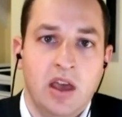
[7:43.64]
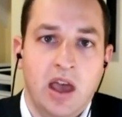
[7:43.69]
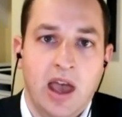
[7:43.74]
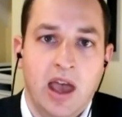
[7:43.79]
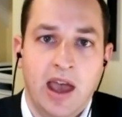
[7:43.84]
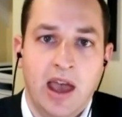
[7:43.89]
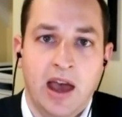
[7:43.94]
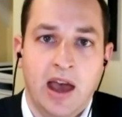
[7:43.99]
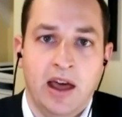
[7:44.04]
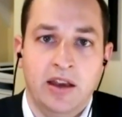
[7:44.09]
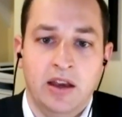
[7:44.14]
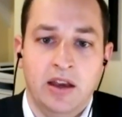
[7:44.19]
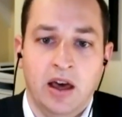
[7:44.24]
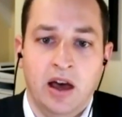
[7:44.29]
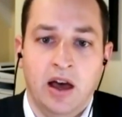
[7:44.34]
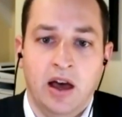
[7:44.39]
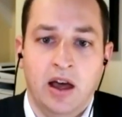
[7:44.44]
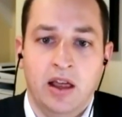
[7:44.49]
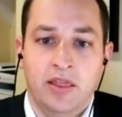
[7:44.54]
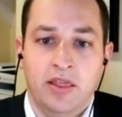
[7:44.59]
And
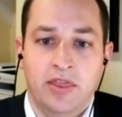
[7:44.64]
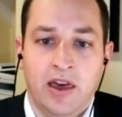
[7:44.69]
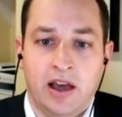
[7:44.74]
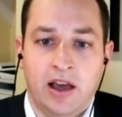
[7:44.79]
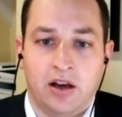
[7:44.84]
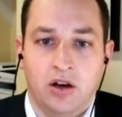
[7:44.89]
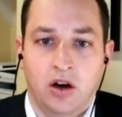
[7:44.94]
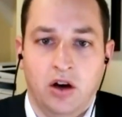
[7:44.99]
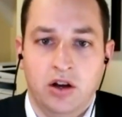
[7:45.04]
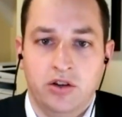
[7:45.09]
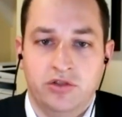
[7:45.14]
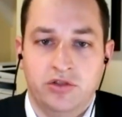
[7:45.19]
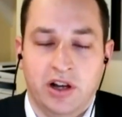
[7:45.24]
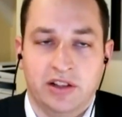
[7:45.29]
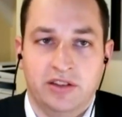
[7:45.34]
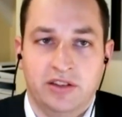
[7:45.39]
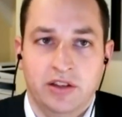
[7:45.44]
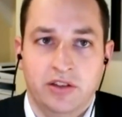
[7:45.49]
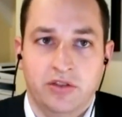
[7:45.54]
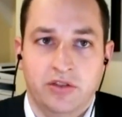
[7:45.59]
that
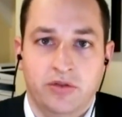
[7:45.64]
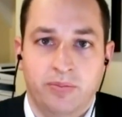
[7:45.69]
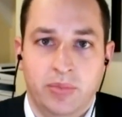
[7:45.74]
contract is